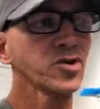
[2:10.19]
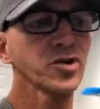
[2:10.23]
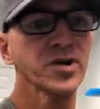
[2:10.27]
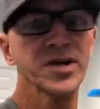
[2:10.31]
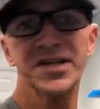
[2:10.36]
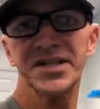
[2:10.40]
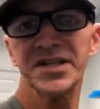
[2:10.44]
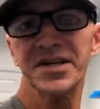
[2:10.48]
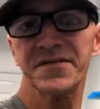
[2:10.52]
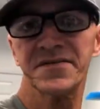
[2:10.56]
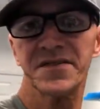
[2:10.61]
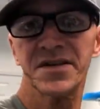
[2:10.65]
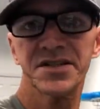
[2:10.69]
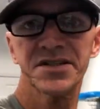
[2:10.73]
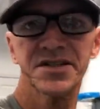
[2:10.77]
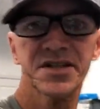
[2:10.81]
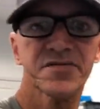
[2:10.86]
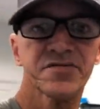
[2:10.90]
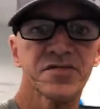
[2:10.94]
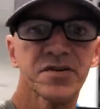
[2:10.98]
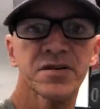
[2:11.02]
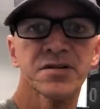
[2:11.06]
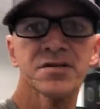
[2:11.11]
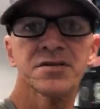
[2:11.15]
or any of the
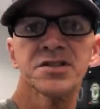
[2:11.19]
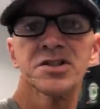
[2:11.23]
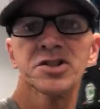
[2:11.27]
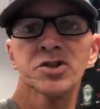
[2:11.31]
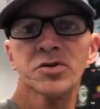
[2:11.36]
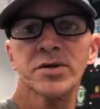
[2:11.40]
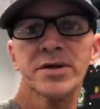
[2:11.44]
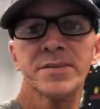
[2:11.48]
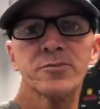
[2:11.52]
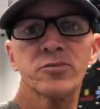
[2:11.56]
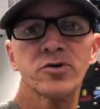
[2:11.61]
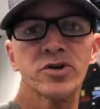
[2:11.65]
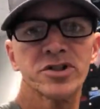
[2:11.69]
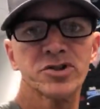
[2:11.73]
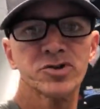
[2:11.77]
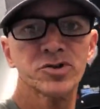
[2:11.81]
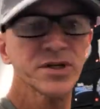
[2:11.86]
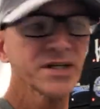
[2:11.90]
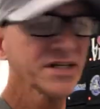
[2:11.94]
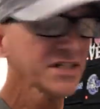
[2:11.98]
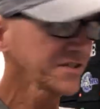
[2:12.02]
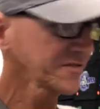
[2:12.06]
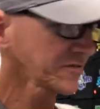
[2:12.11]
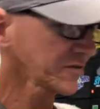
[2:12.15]
different screen print
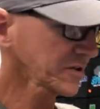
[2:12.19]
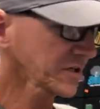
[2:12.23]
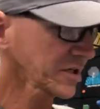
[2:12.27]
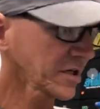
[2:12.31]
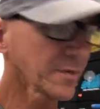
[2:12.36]
transfer